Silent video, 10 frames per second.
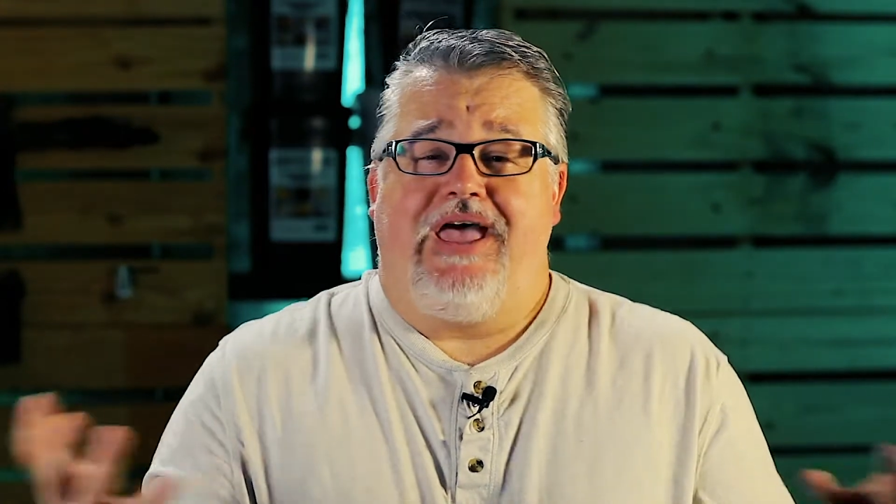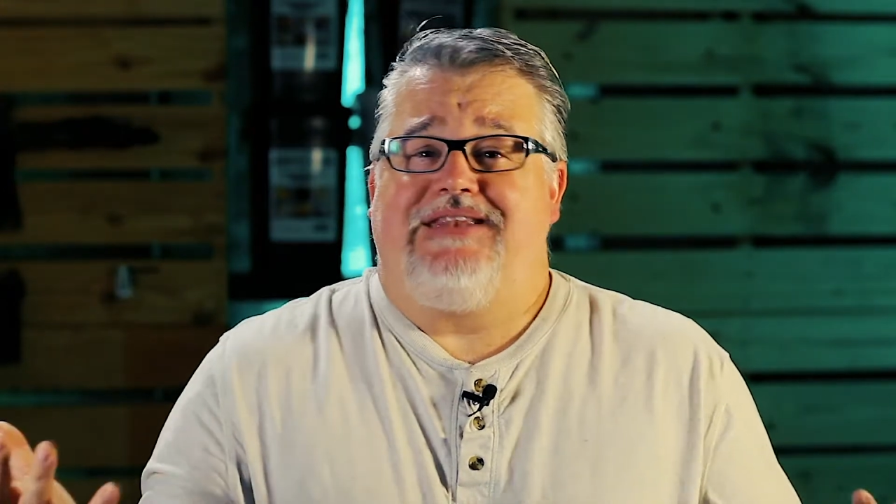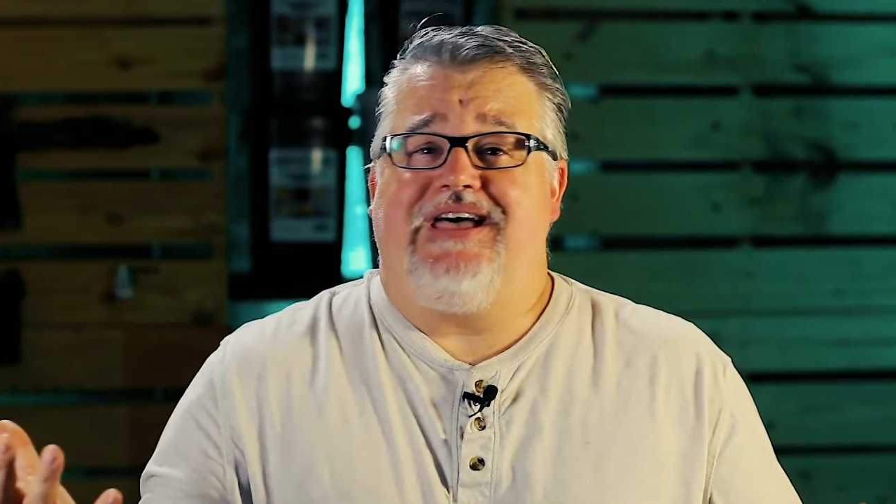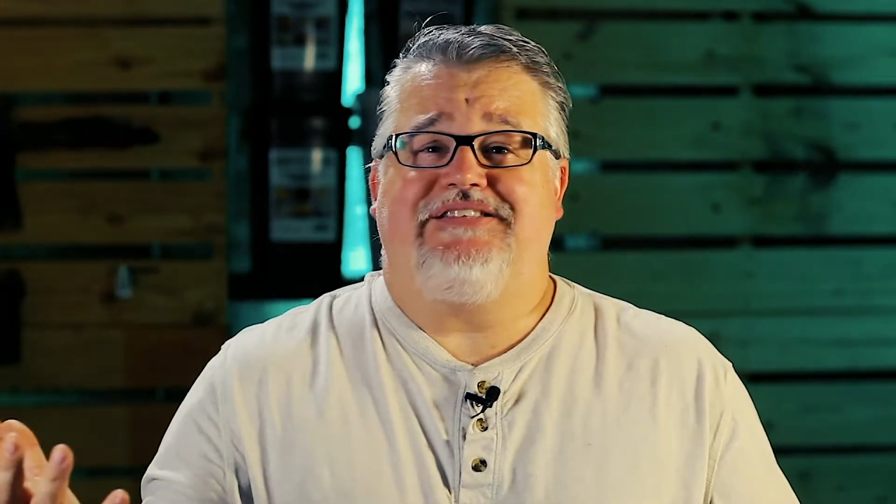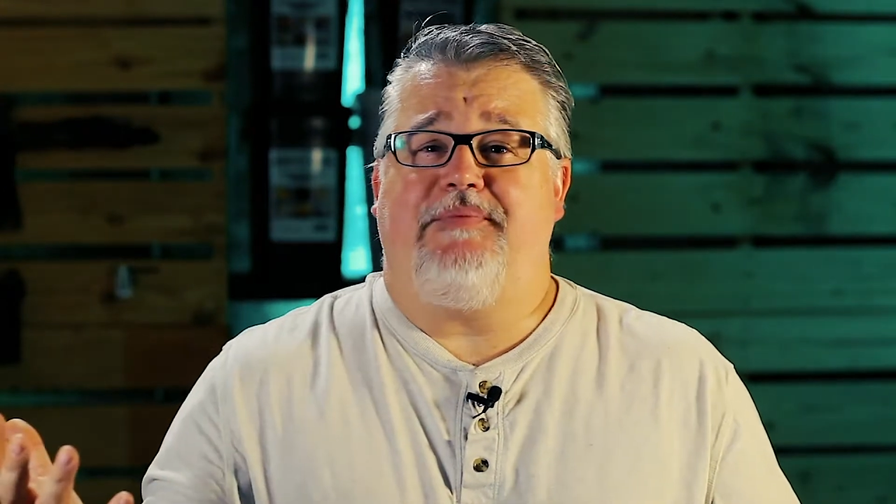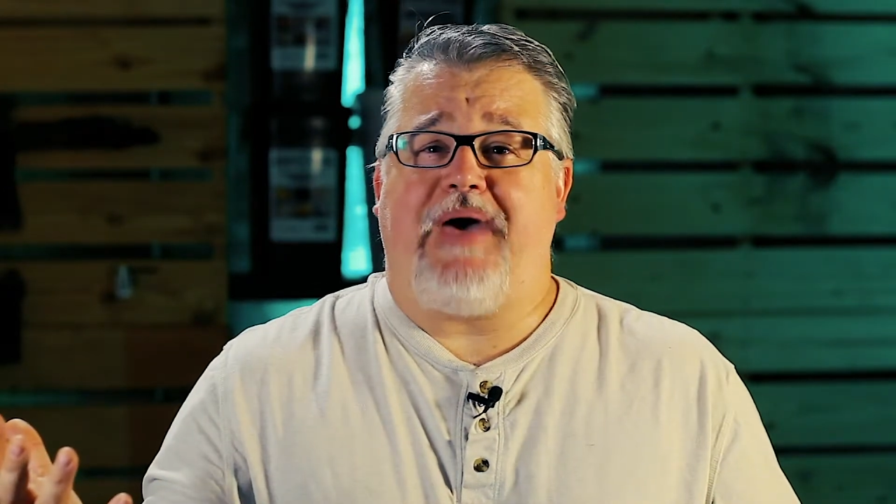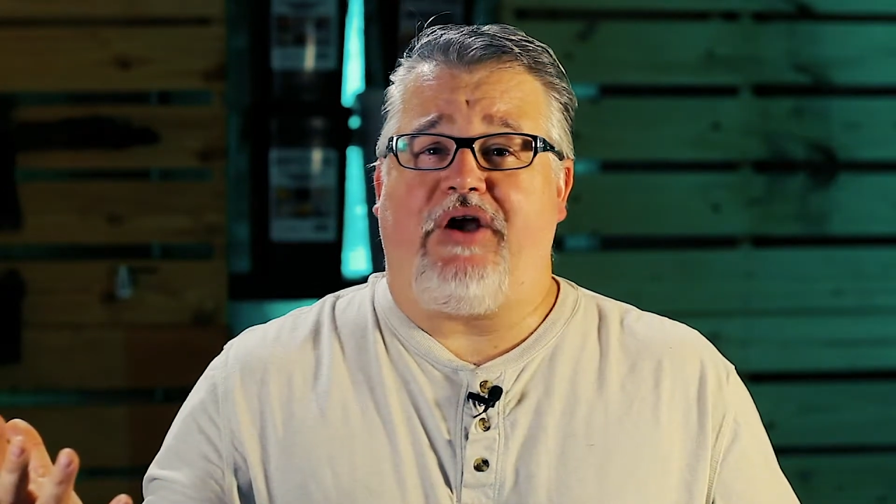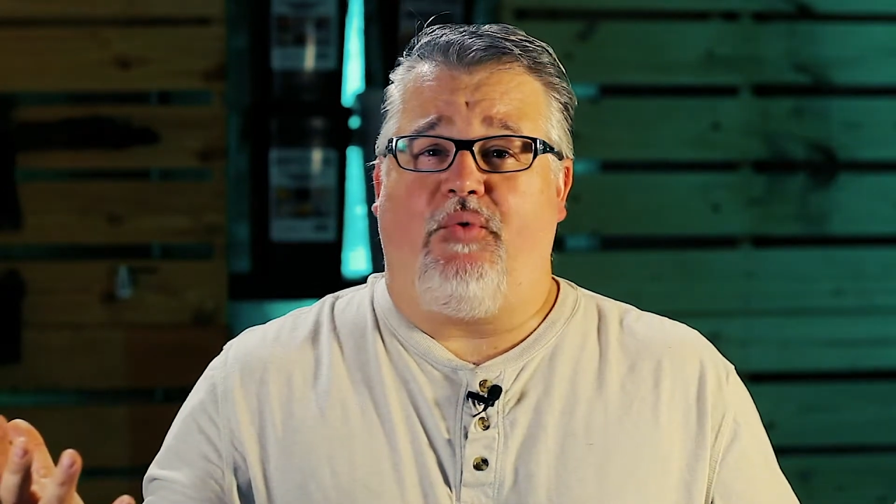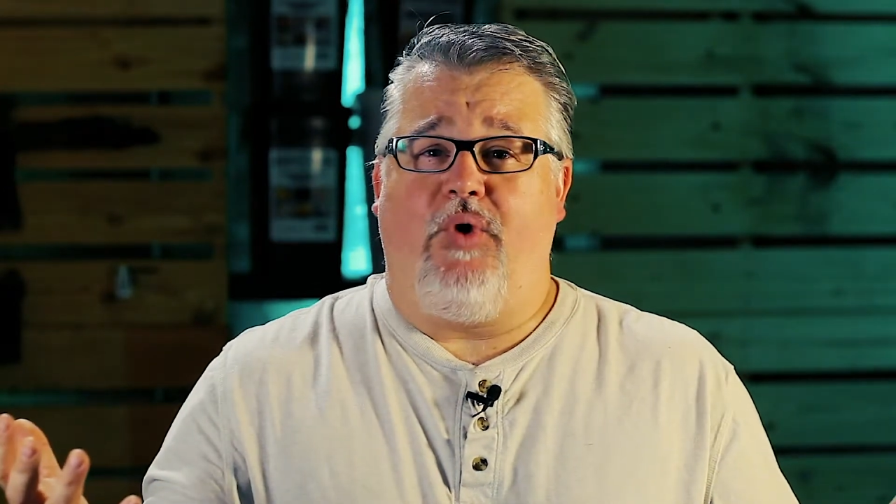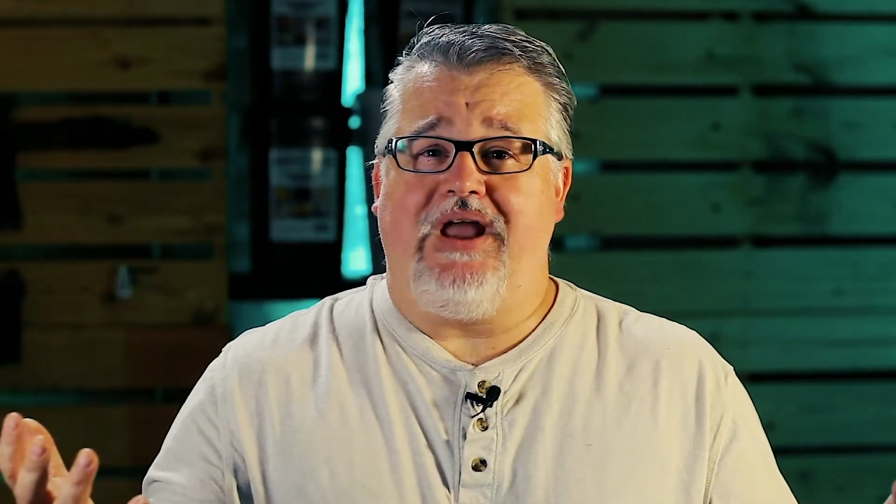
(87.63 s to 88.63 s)
doesn't matter
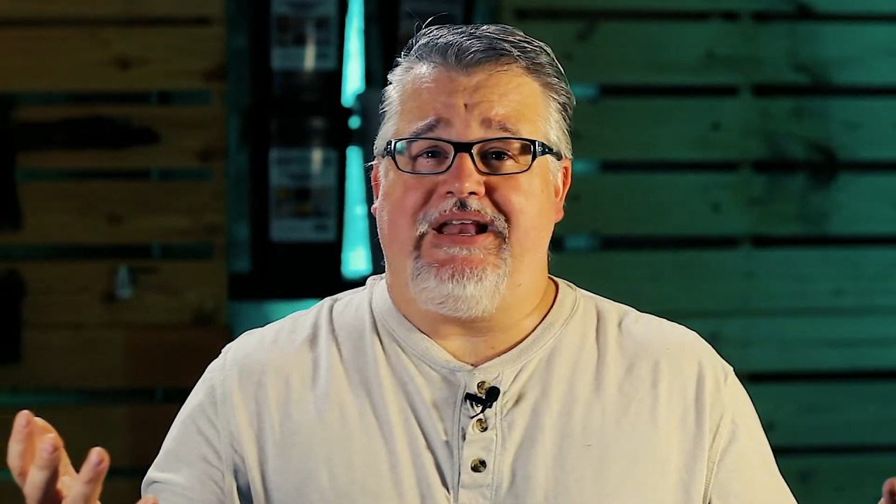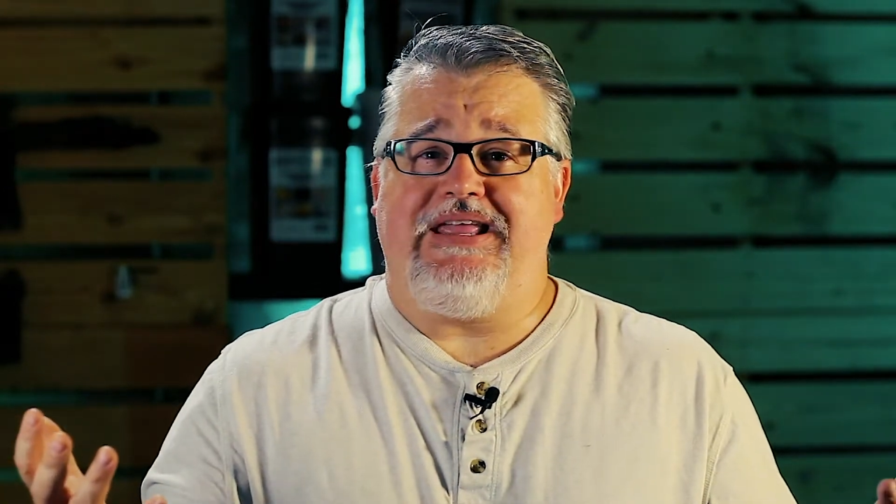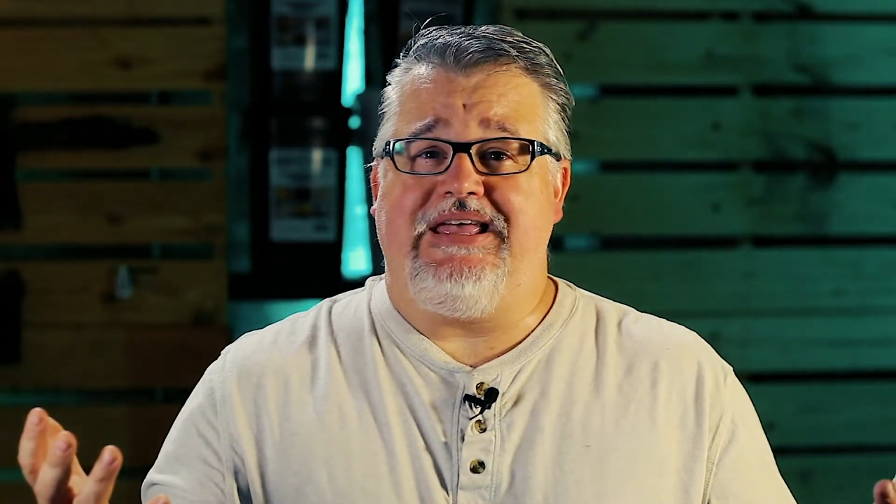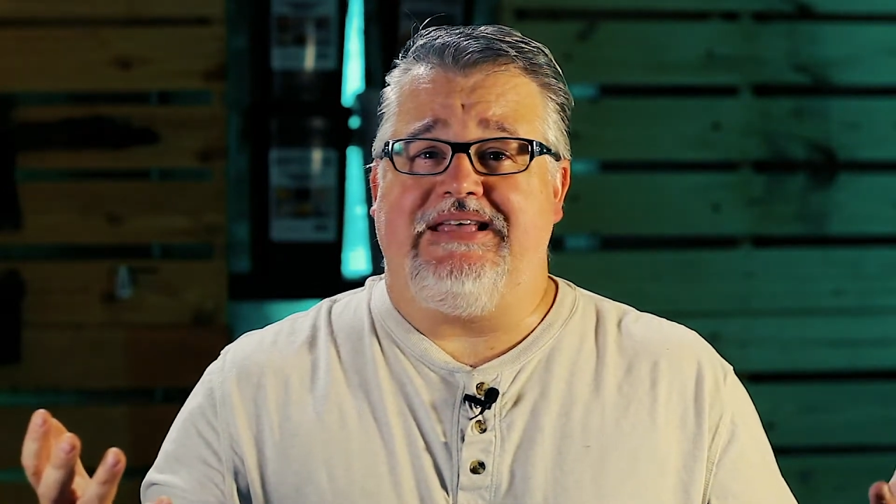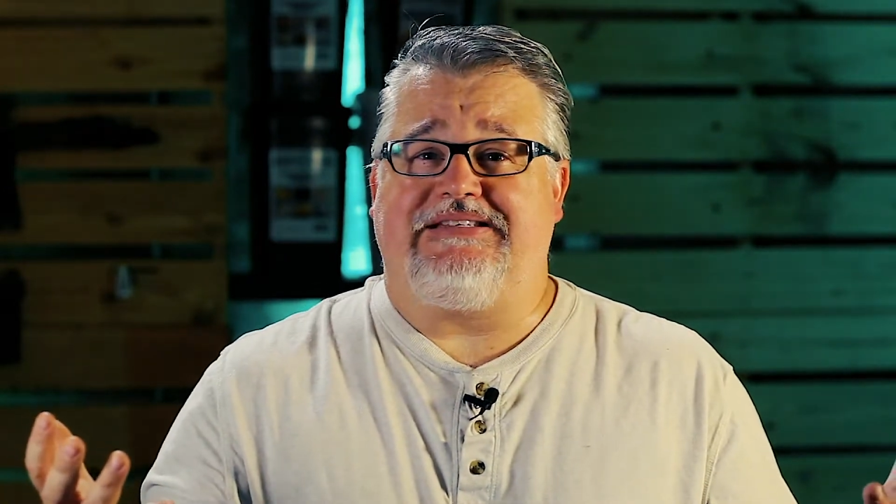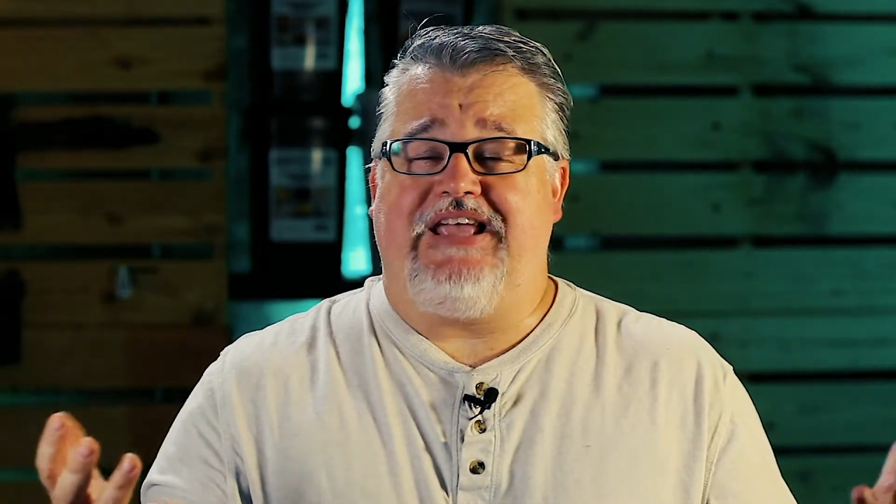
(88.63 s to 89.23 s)
what it is.